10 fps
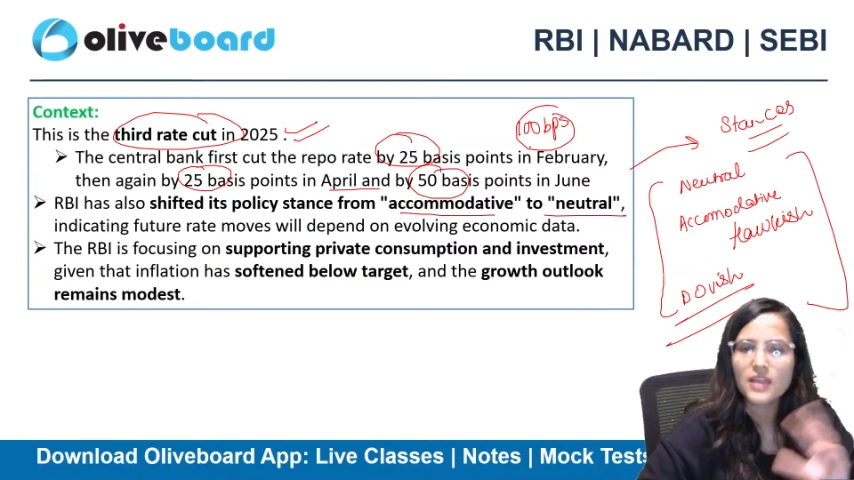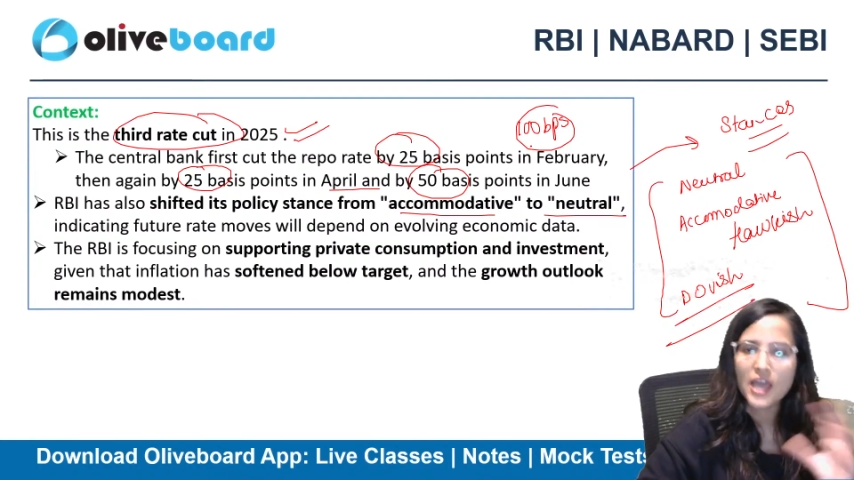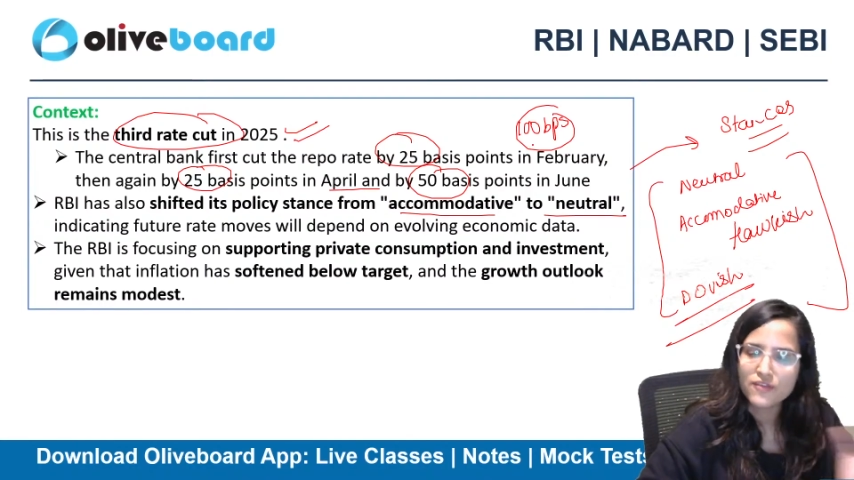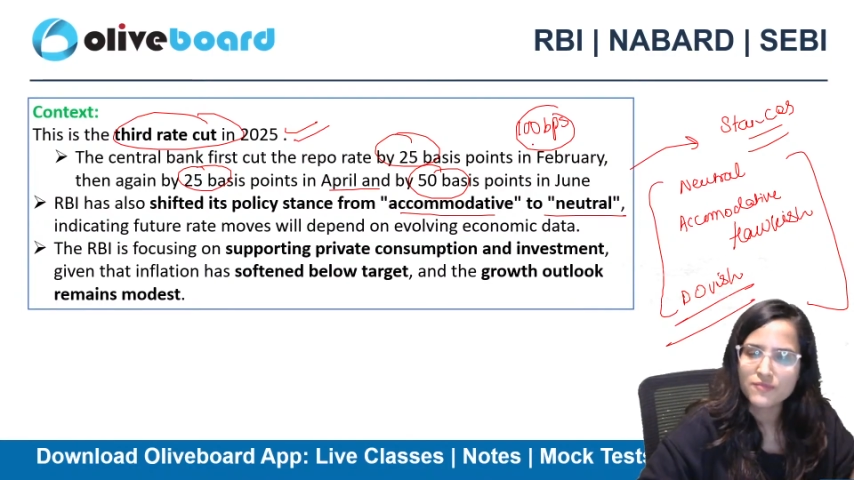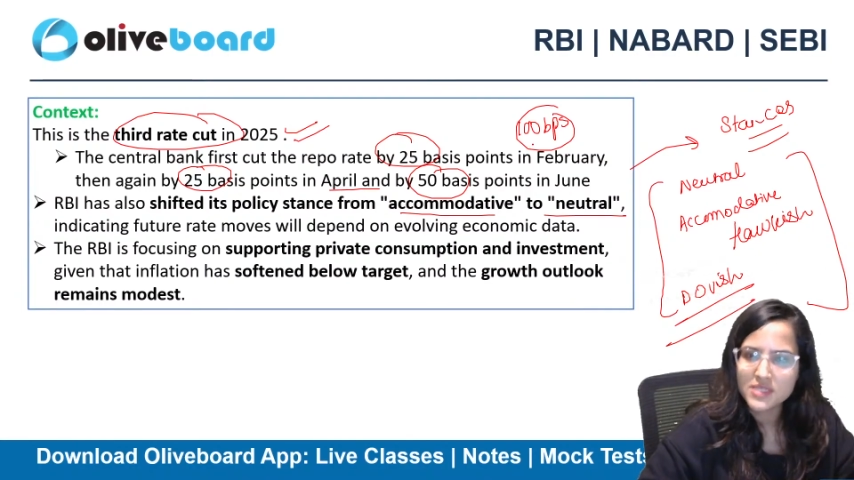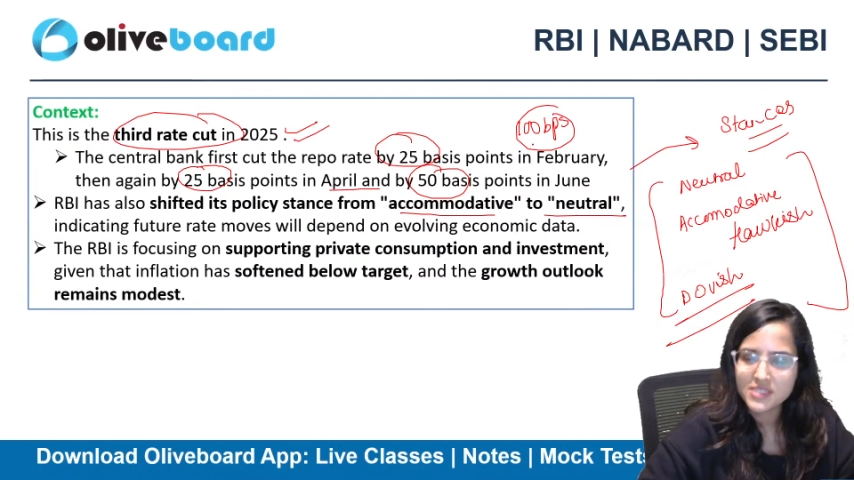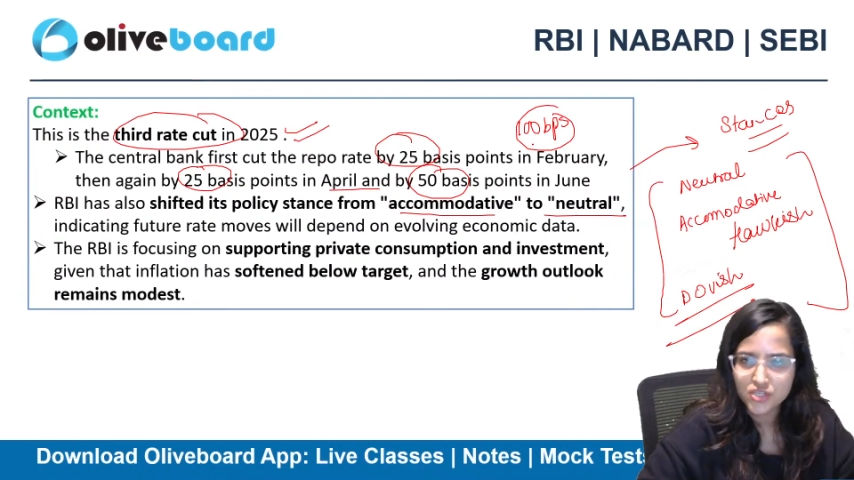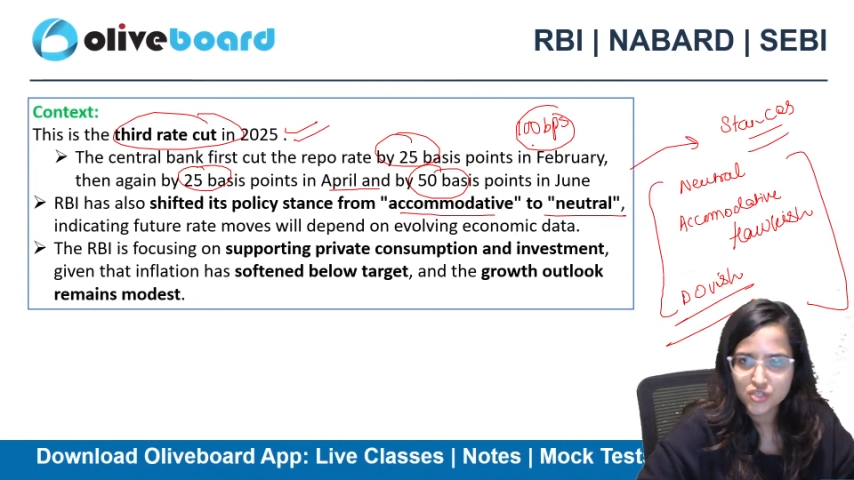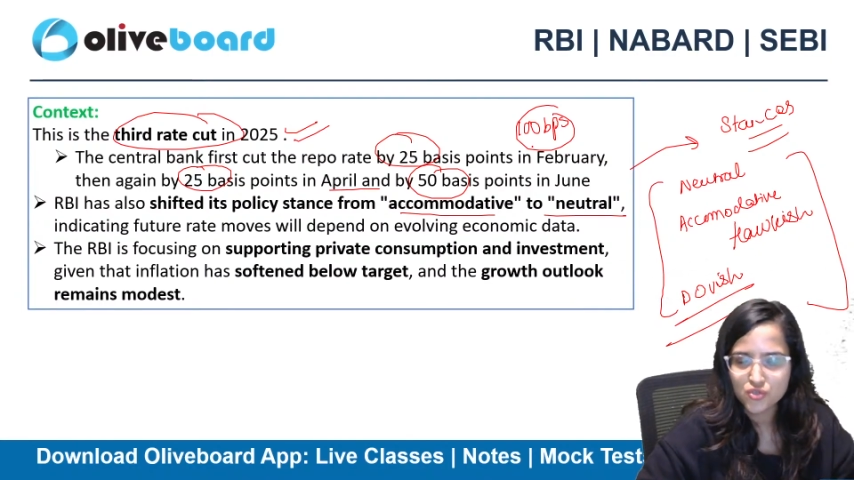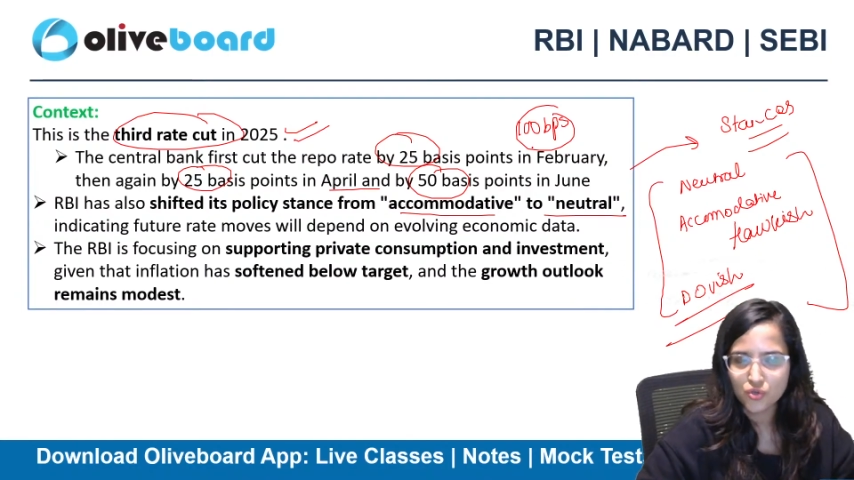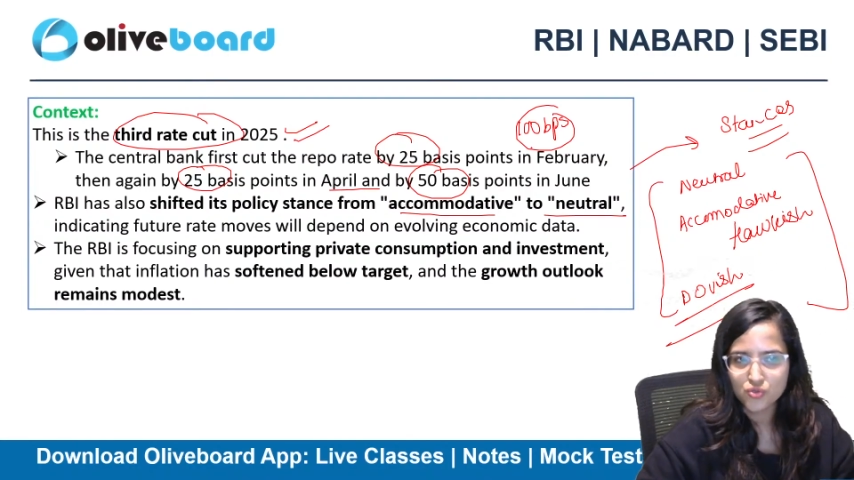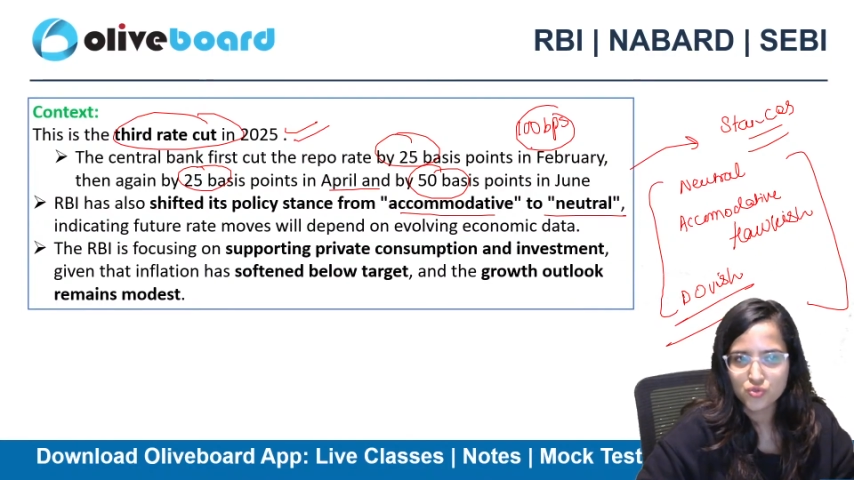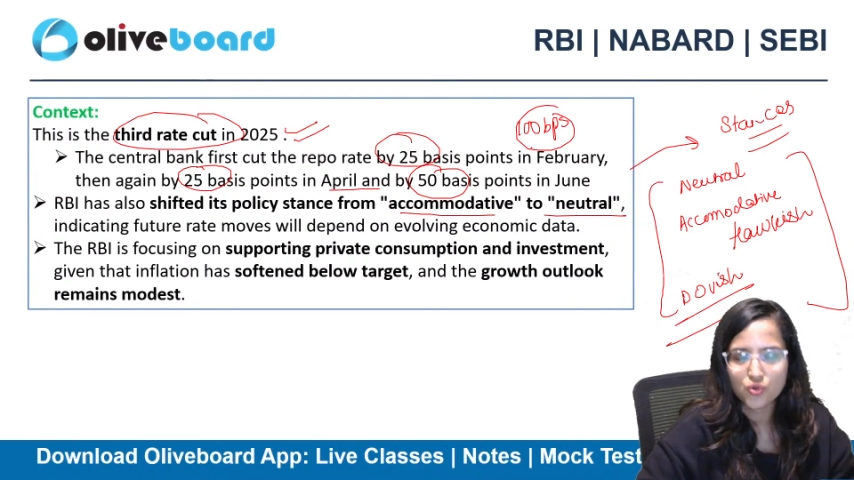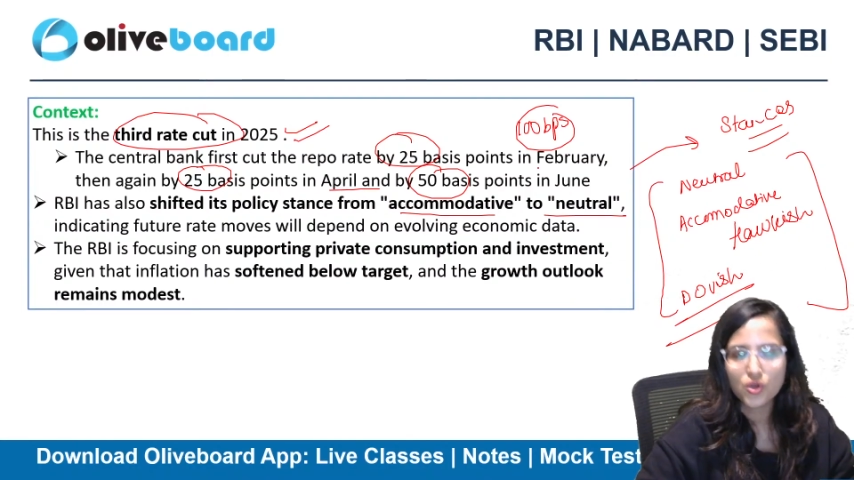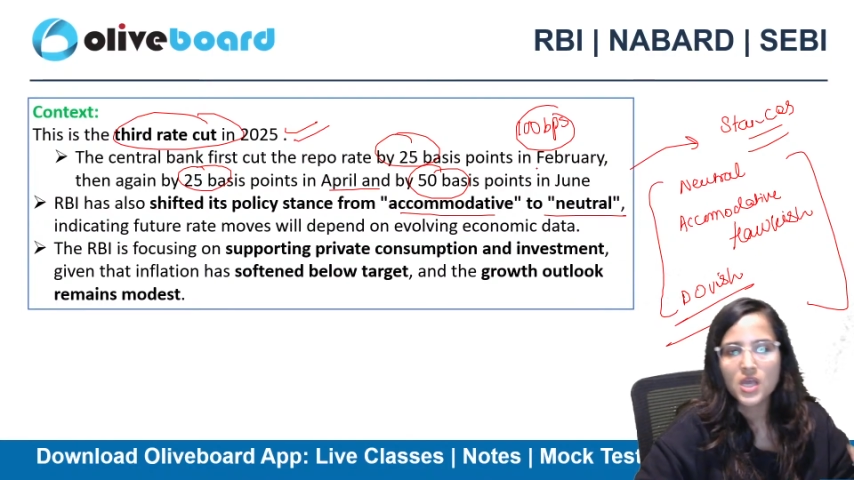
live mint sessions, also